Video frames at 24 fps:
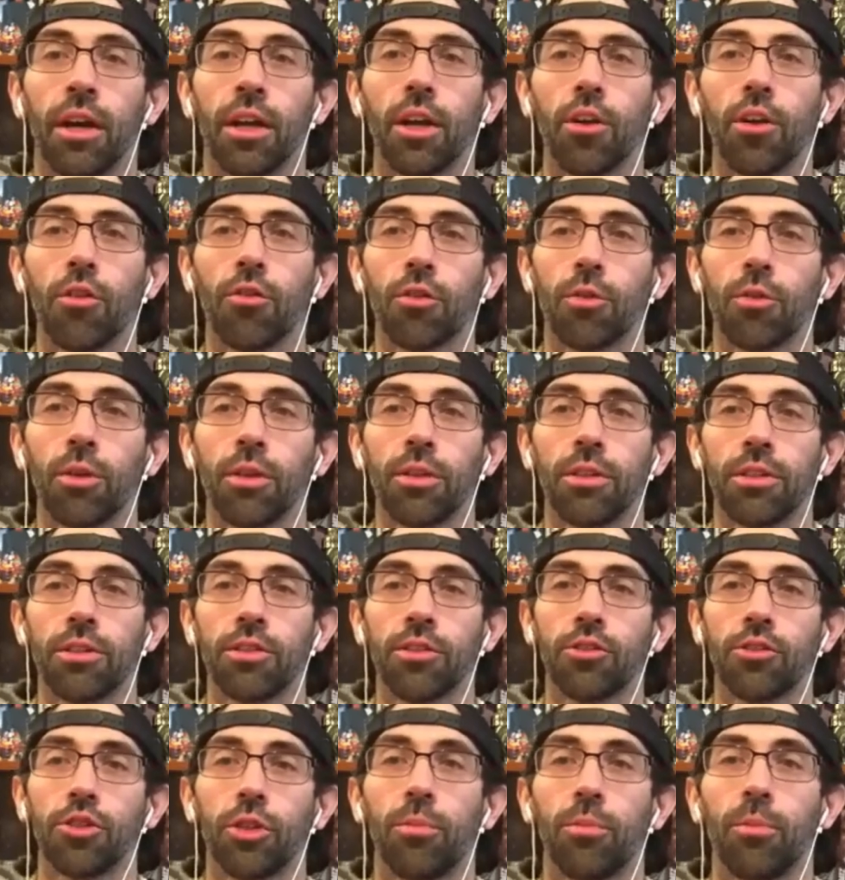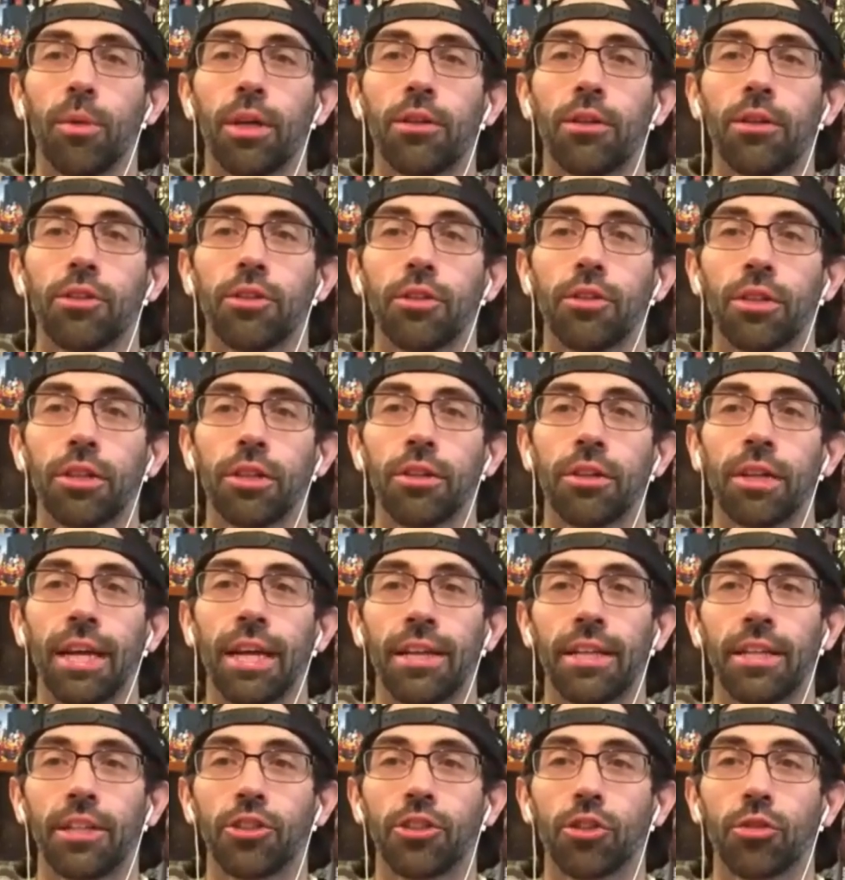Hello, everyone. This is Jim Biringer here,
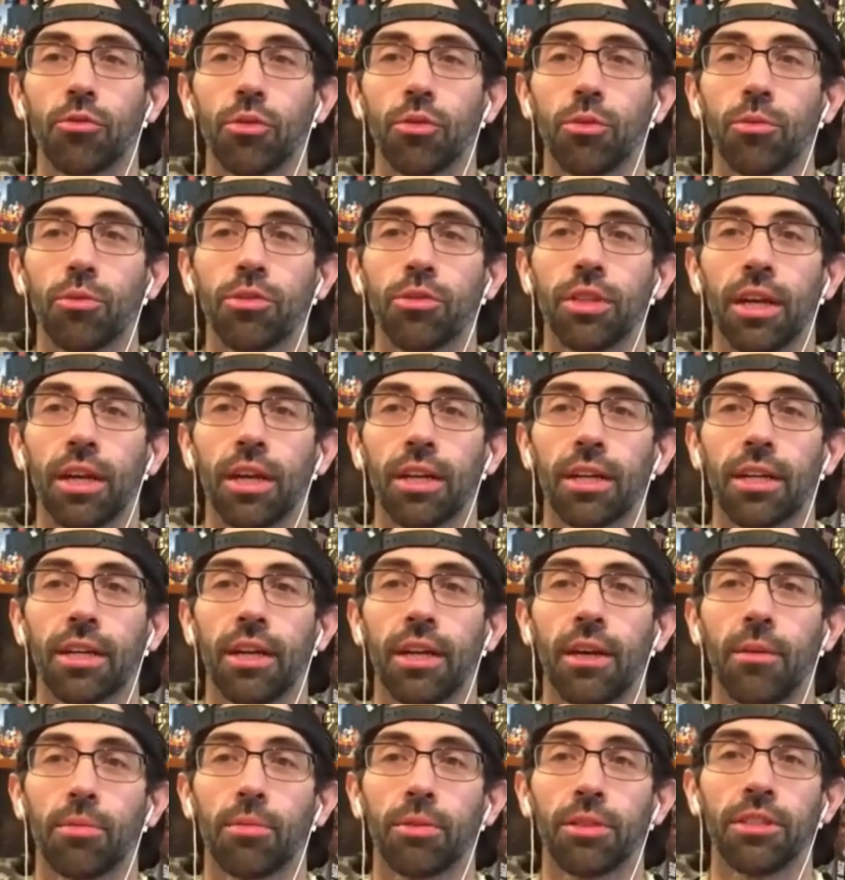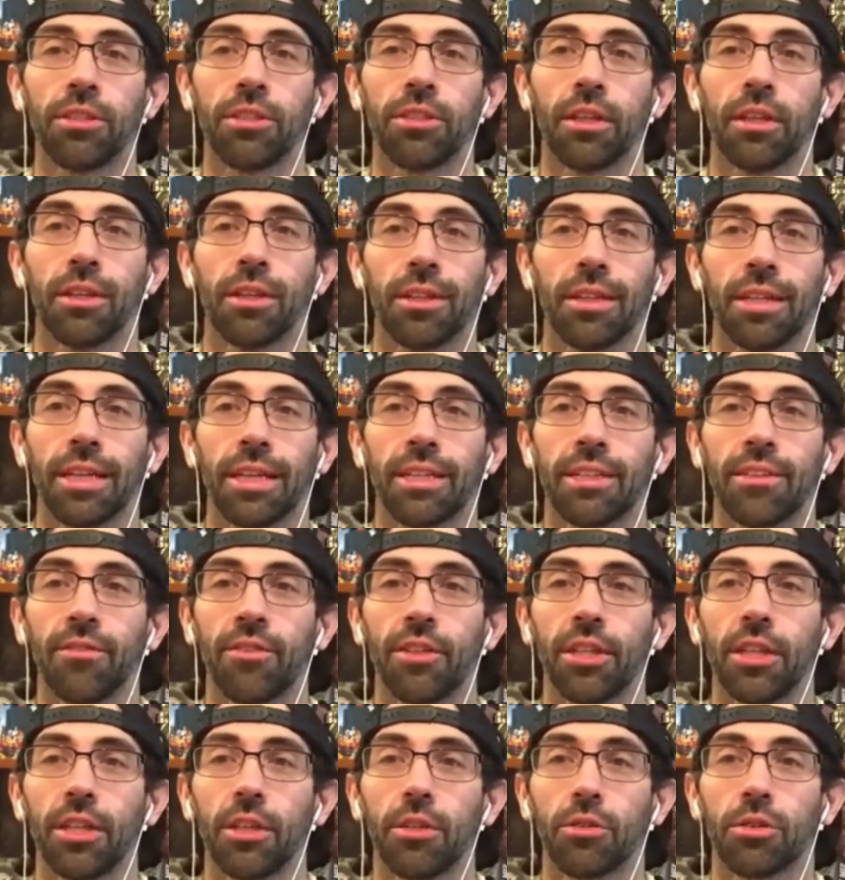NHLRumors.com. Please like the
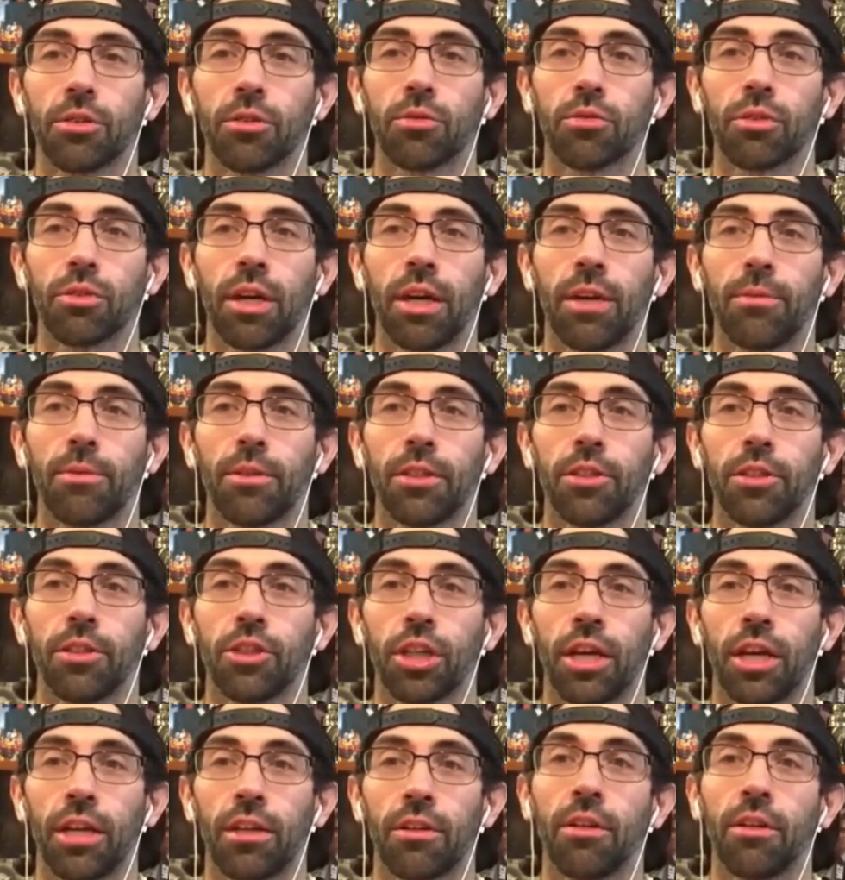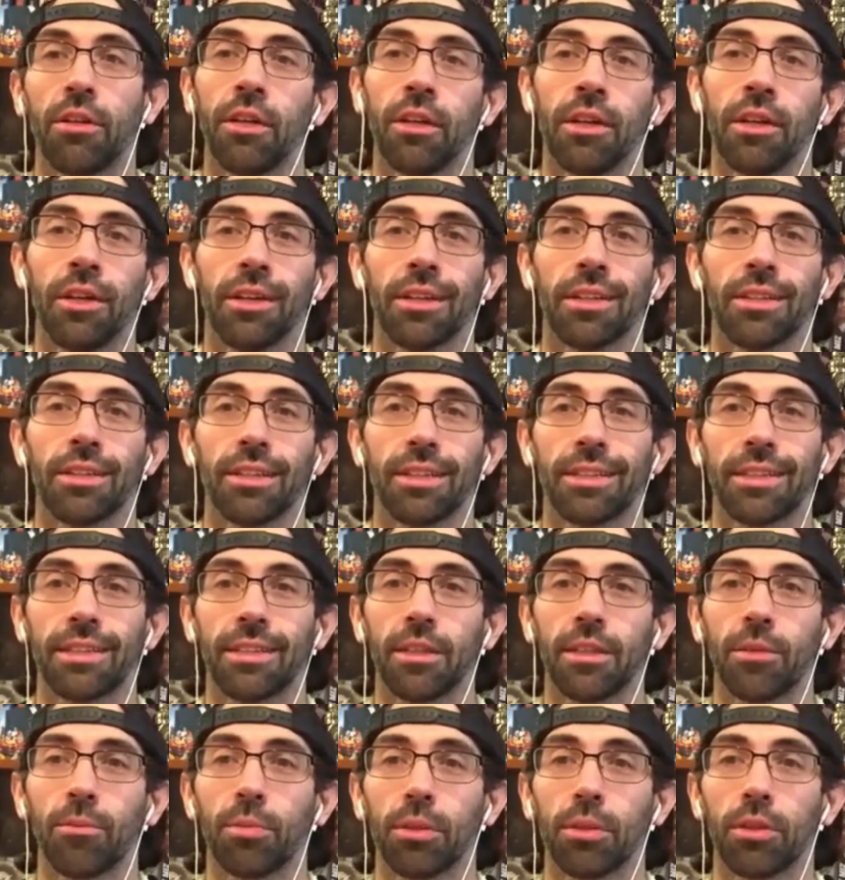video, subscribe to the channel, click the
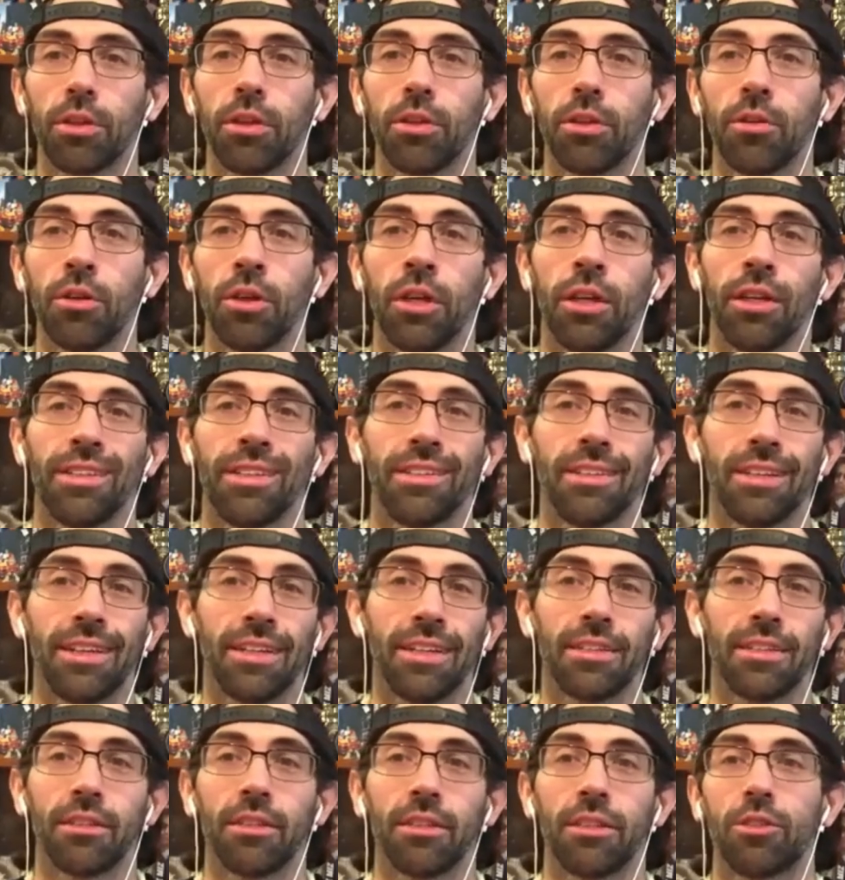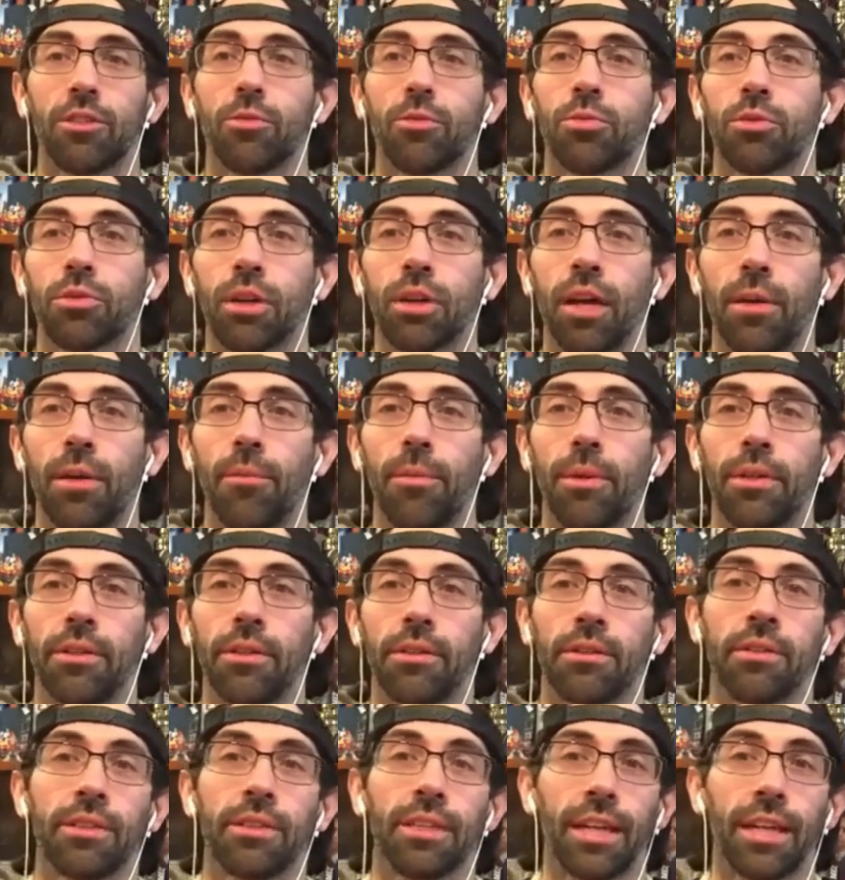link below to hit the subscribe button.